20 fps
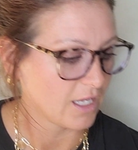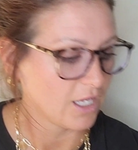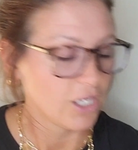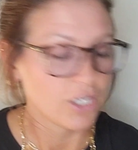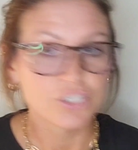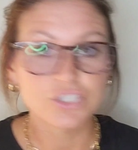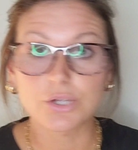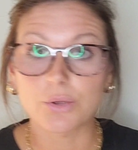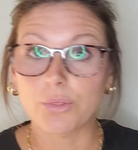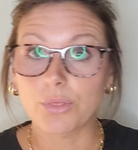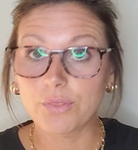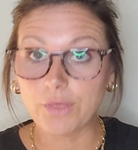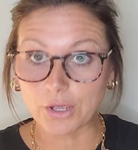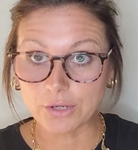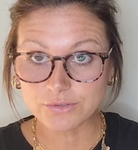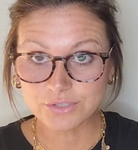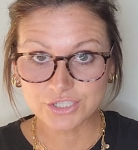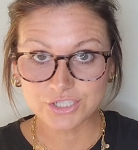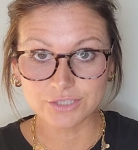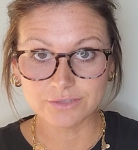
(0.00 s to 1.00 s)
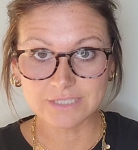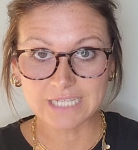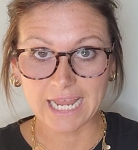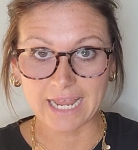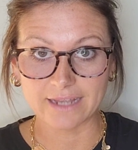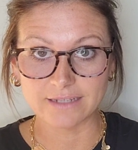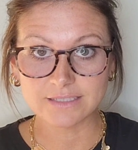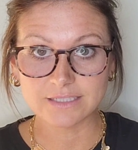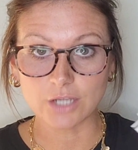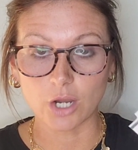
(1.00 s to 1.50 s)
So those 2
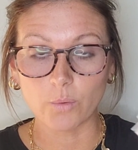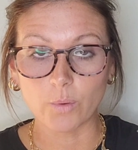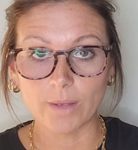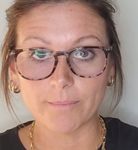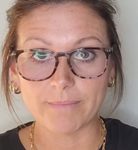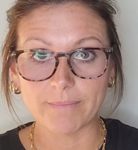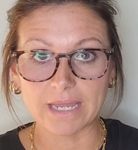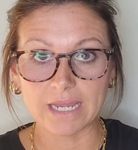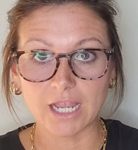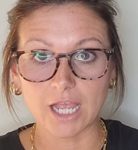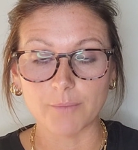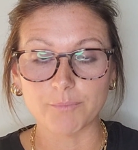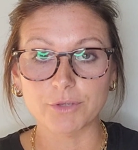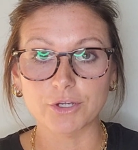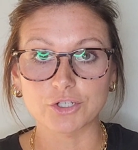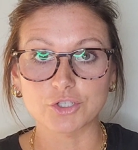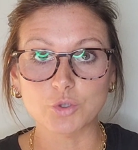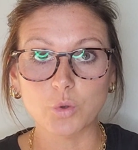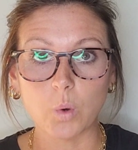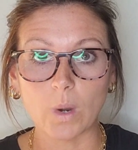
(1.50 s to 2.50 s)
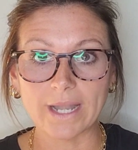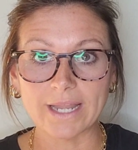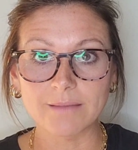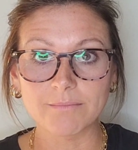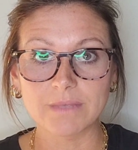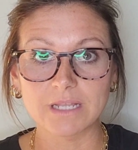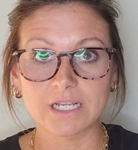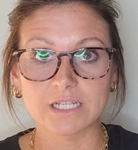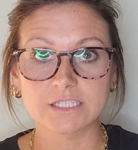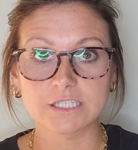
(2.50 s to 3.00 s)
tasks are what make up your 20
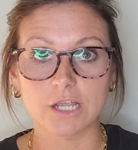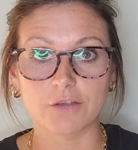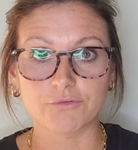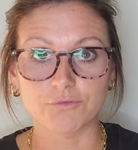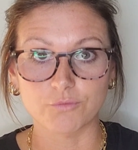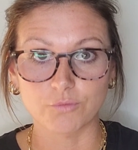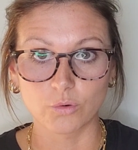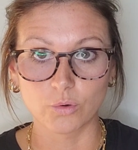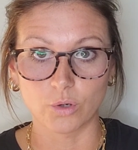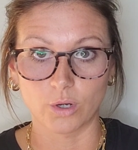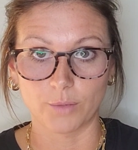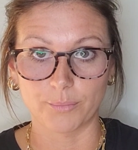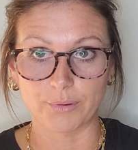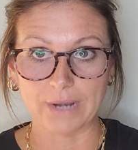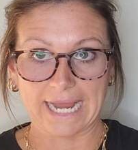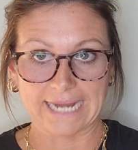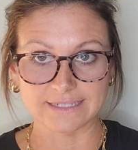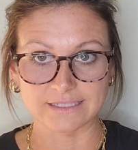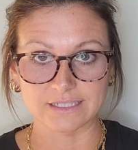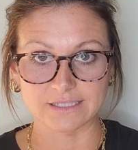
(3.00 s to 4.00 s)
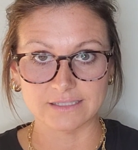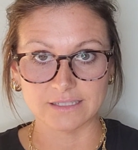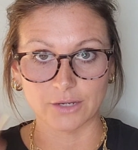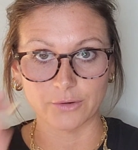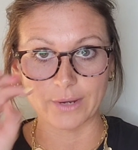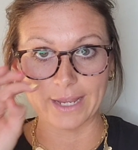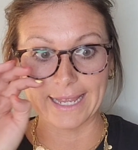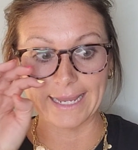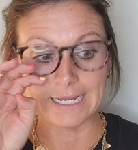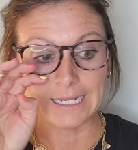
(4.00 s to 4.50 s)
minutes of rule practice,
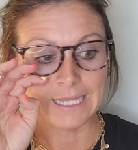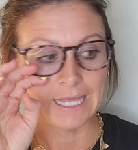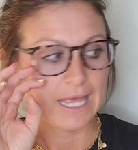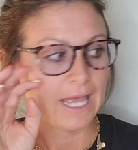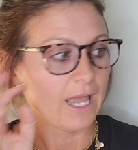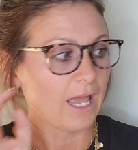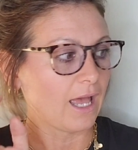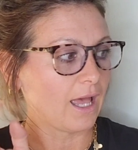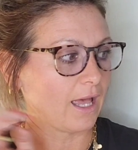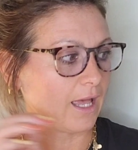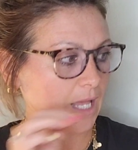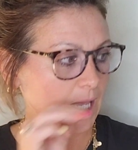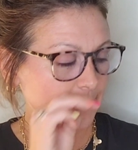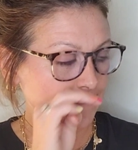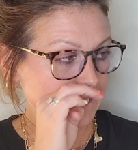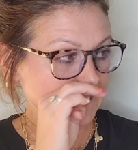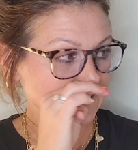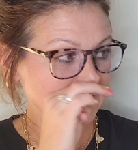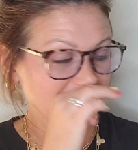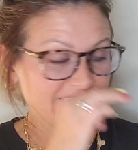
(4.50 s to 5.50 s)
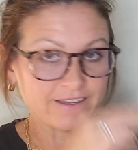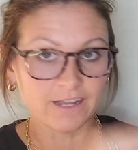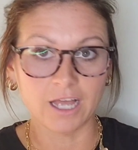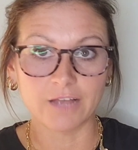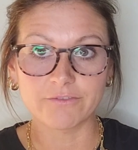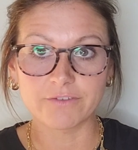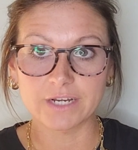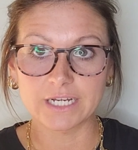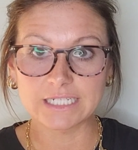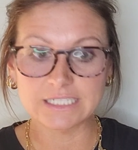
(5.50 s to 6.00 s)
okay? It's not
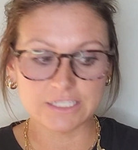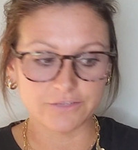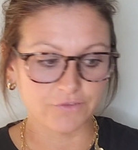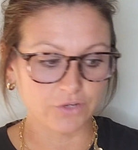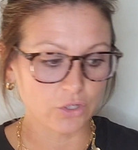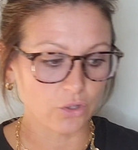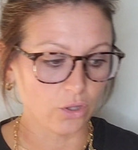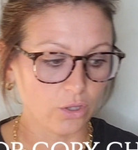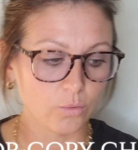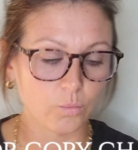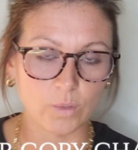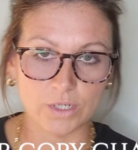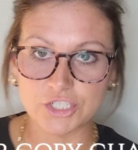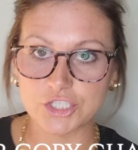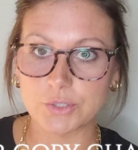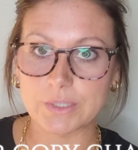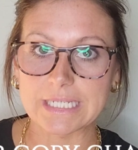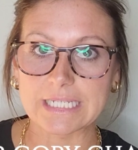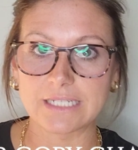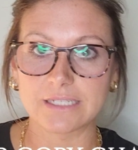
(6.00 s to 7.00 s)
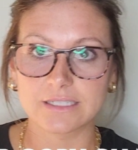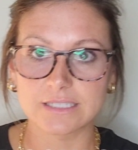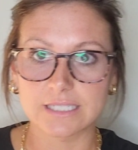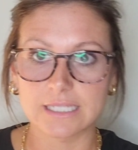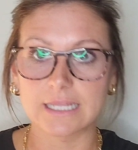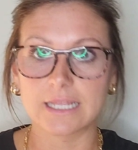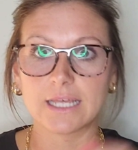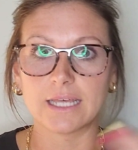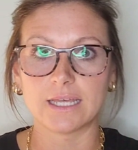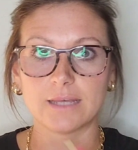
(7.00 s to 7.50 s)
very difficult once you get into
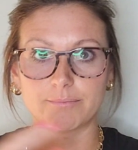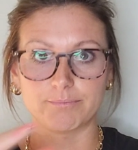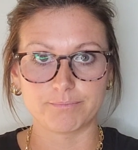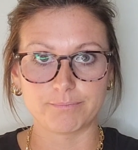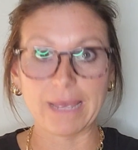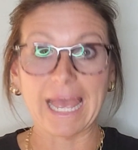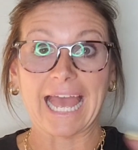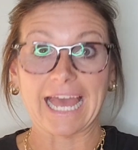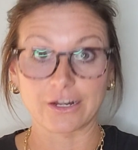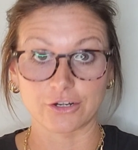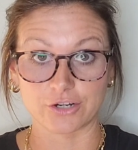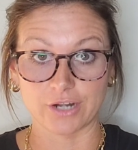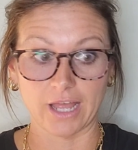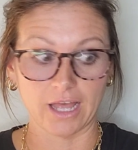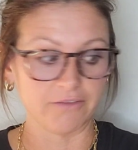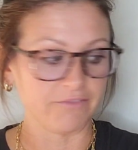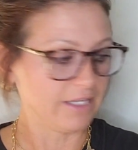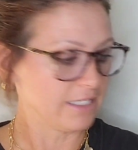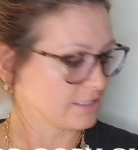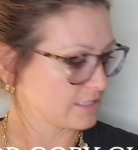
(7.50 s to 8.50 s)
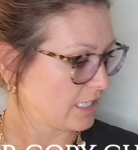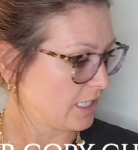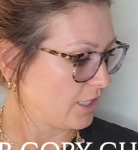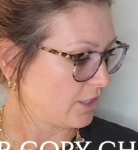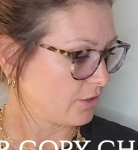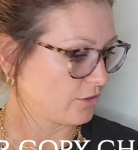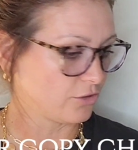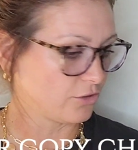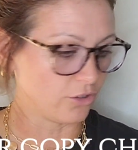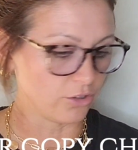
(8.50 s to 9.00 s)
the pattern of it.
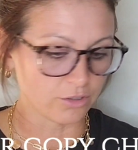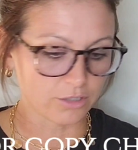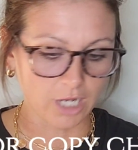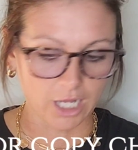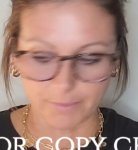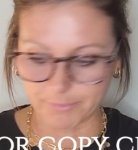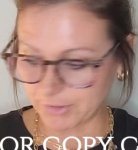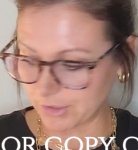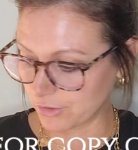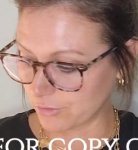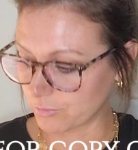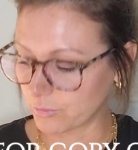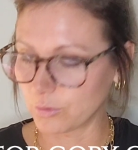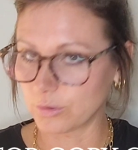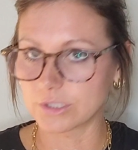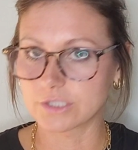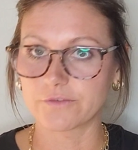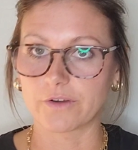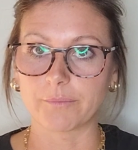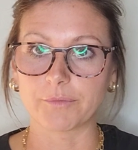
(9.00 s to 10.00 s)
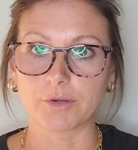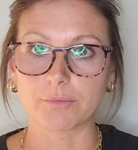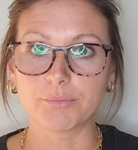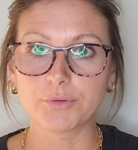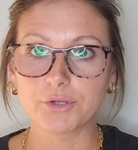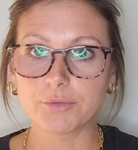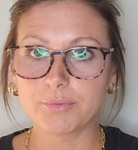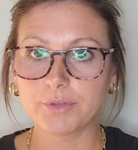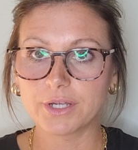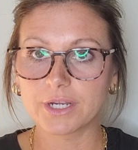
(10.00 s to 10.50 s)
You'll copy your rules from your
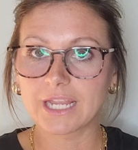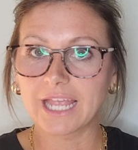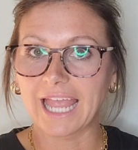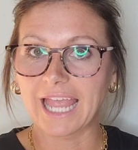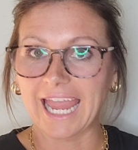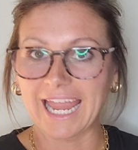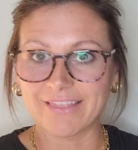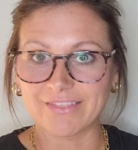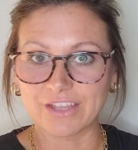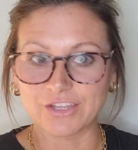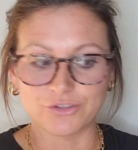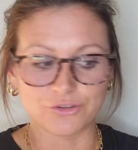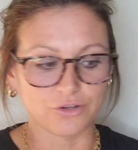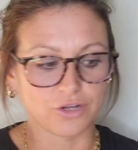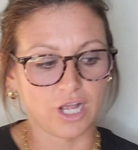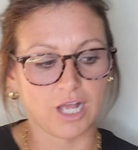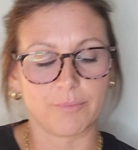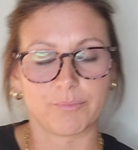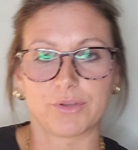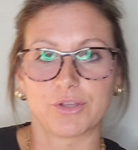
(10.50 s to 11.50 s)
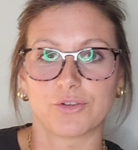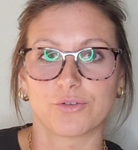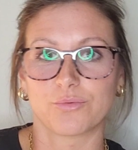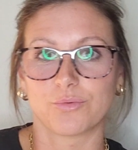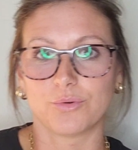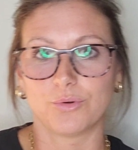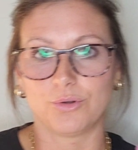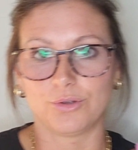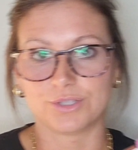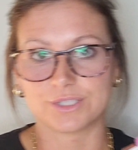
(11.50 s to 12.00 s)
blue book, and then you'll copy your
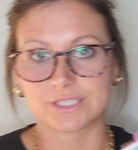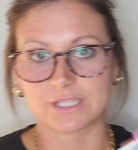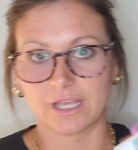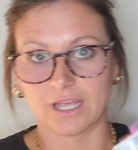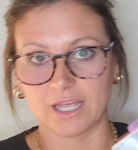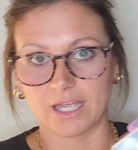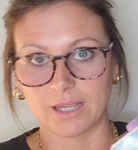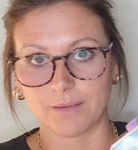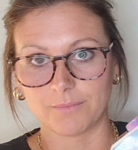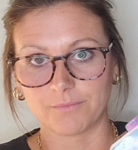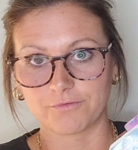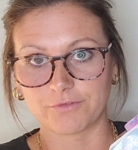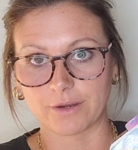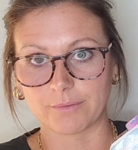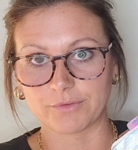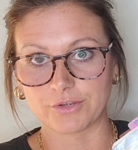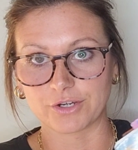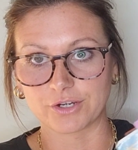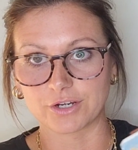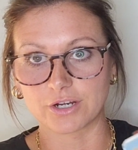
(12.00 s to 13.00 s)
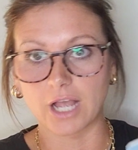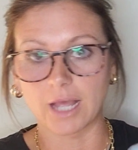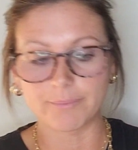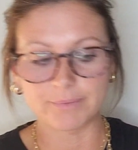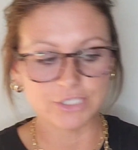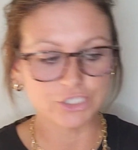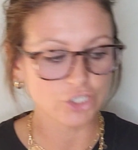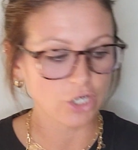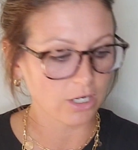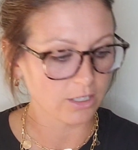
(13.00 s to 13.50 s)
rules from your copy
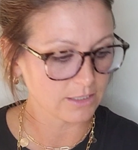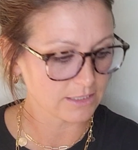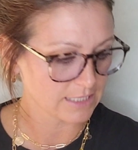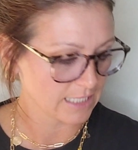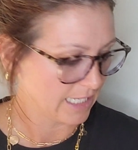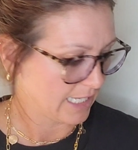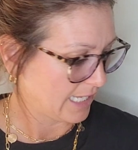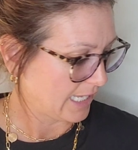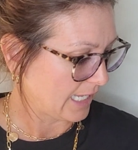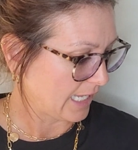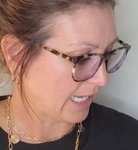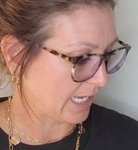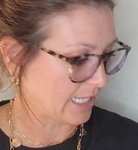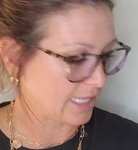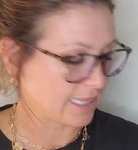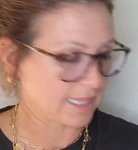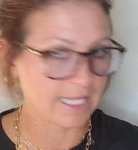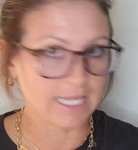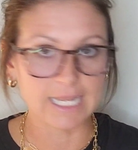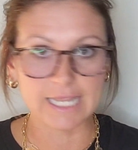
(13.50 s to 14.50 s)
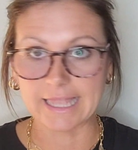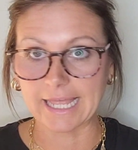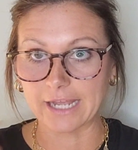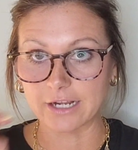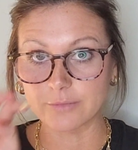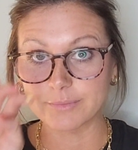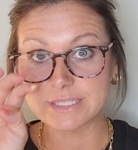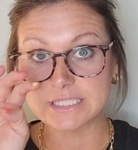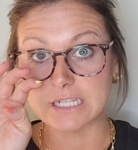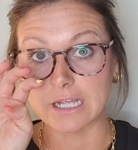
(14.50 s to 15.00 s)
chart, and then that'll
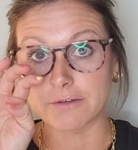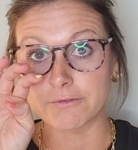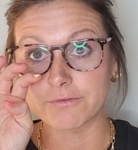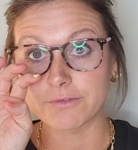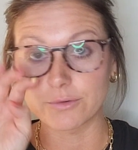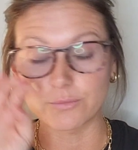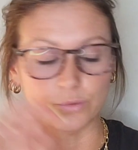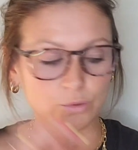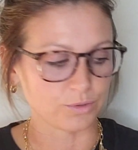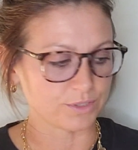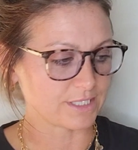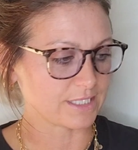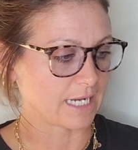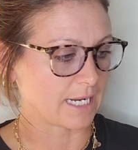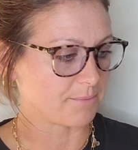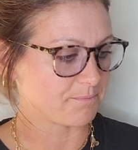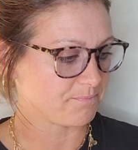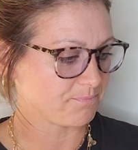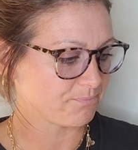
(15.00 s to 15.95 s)
be done for rules time.